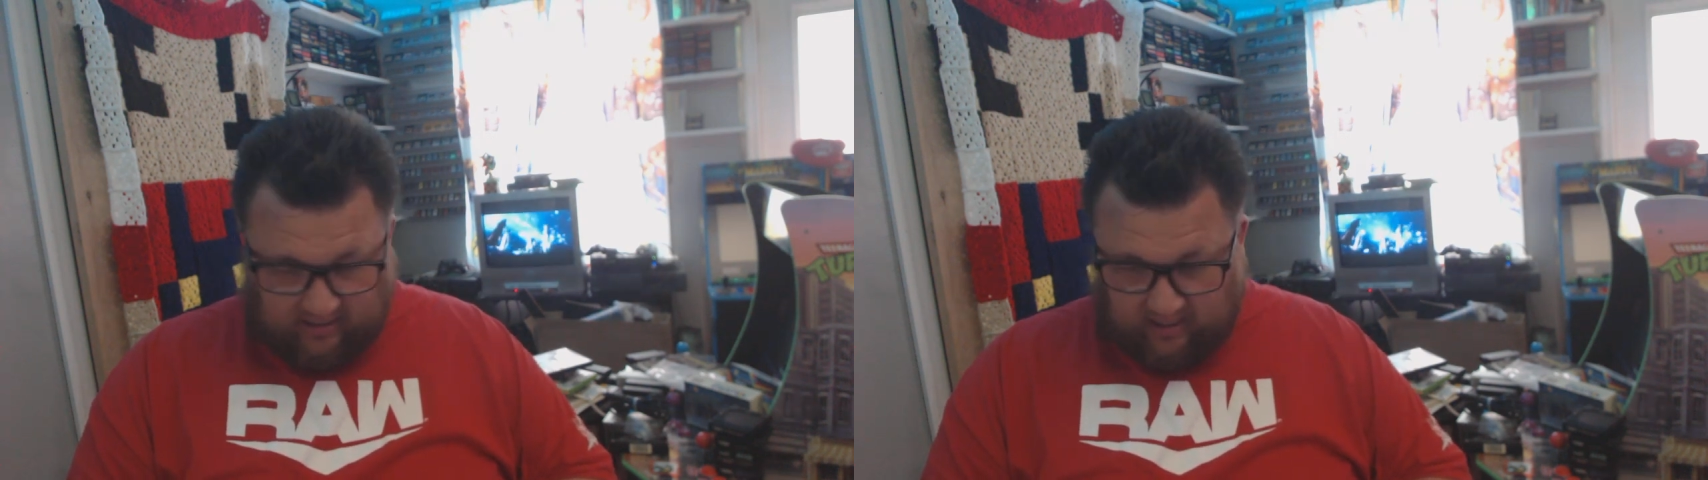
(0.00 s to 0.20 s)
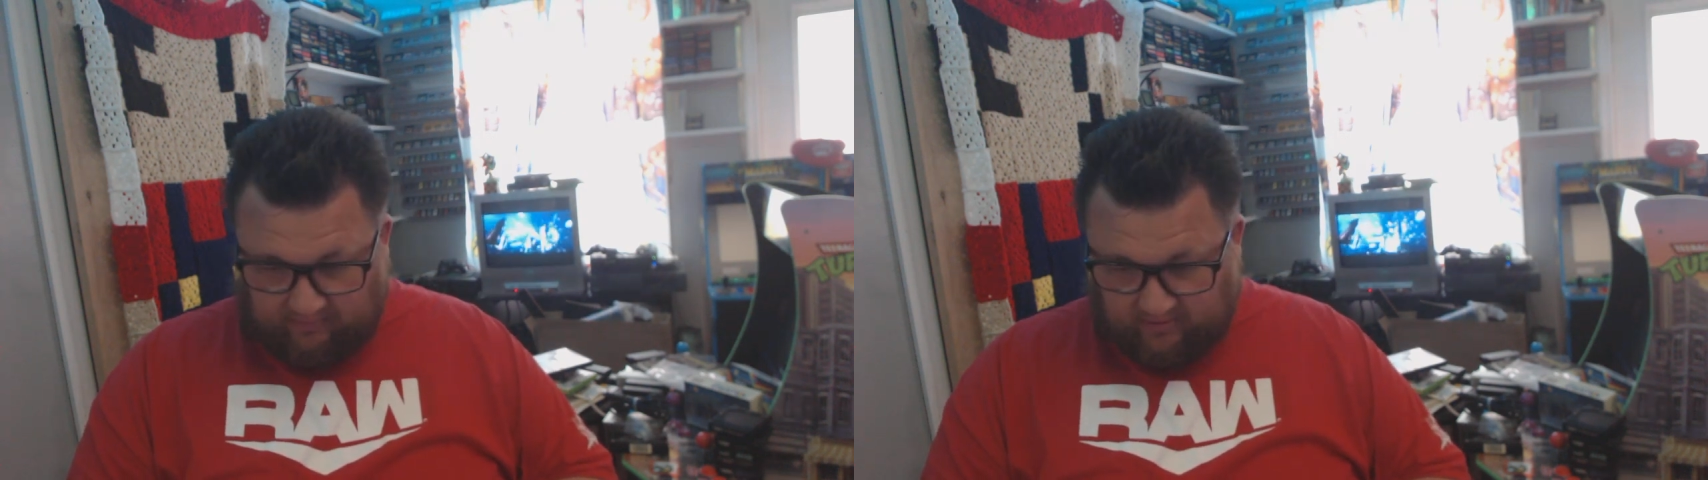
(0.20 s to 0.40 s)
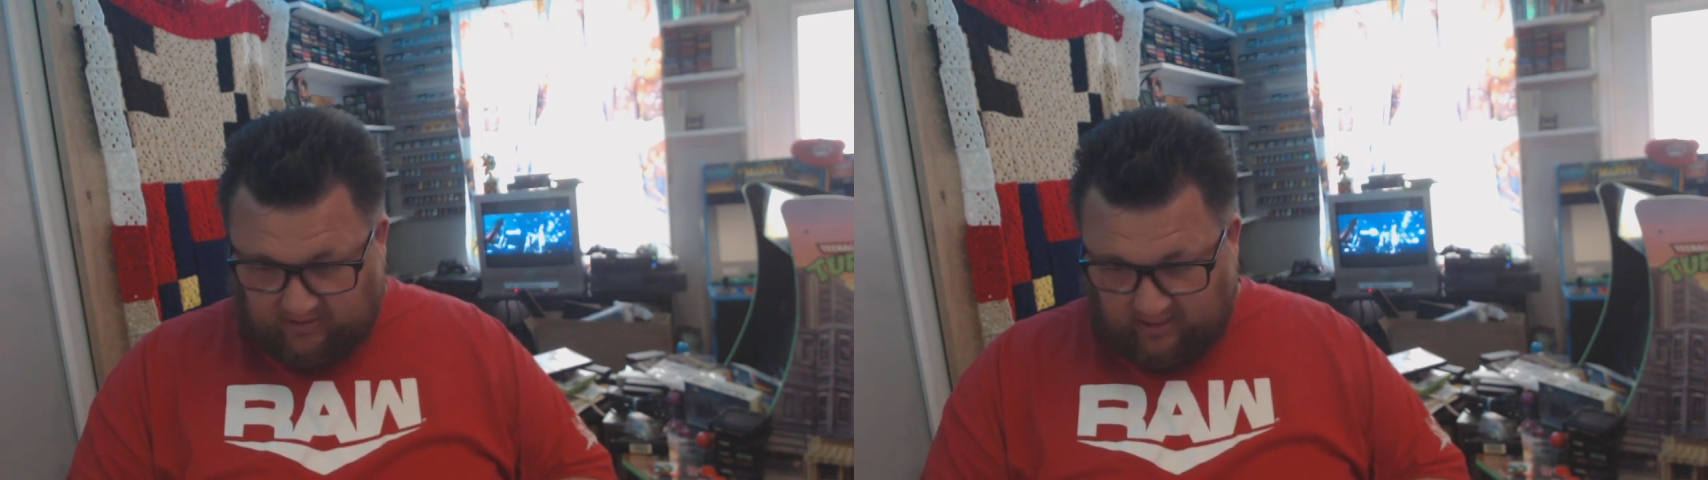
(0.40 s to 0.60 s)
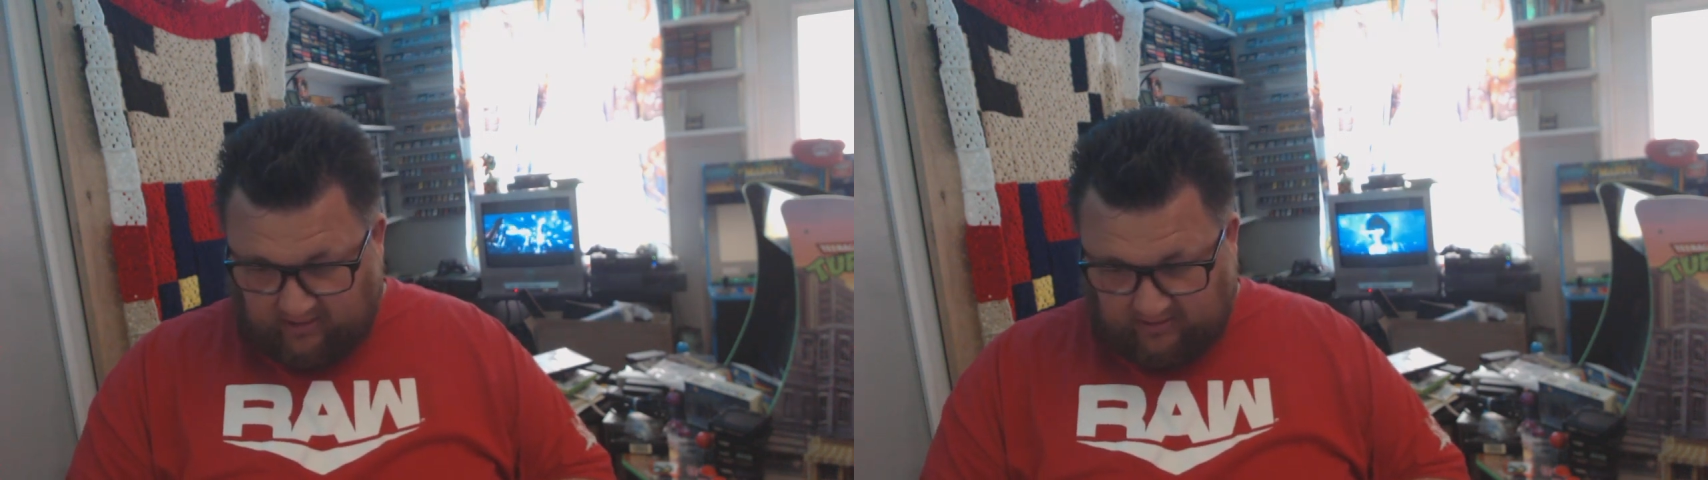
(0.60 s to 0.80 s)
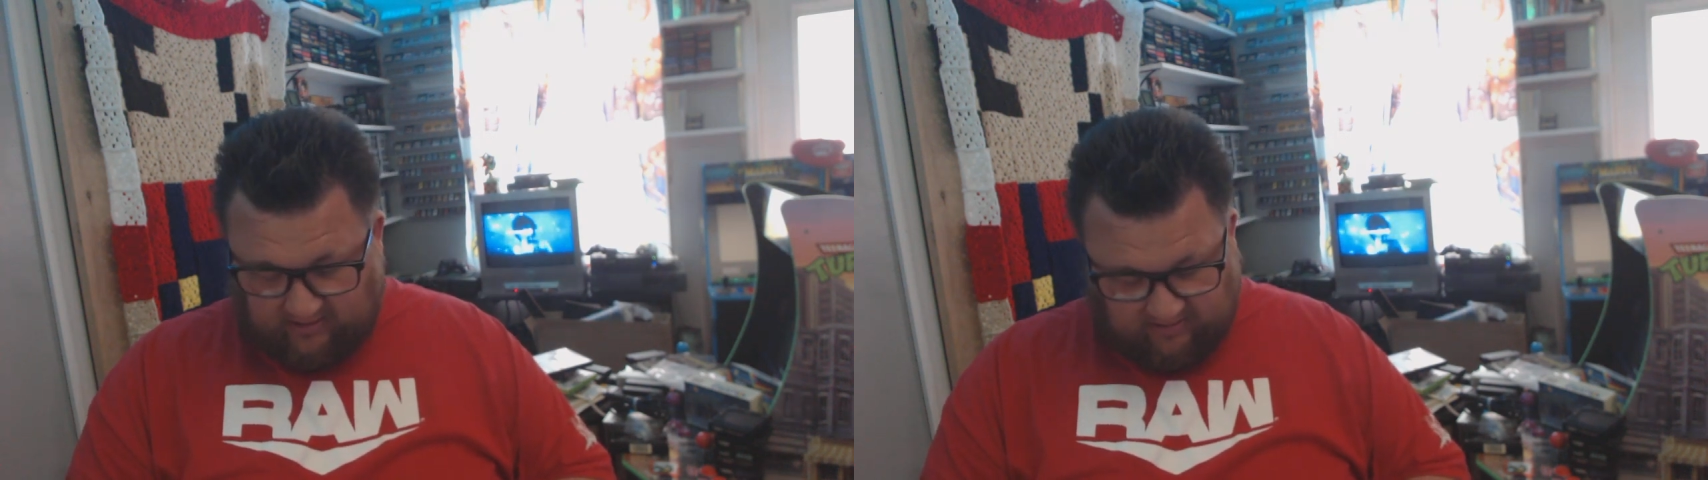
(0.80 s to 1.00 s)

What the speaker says: a couple seconds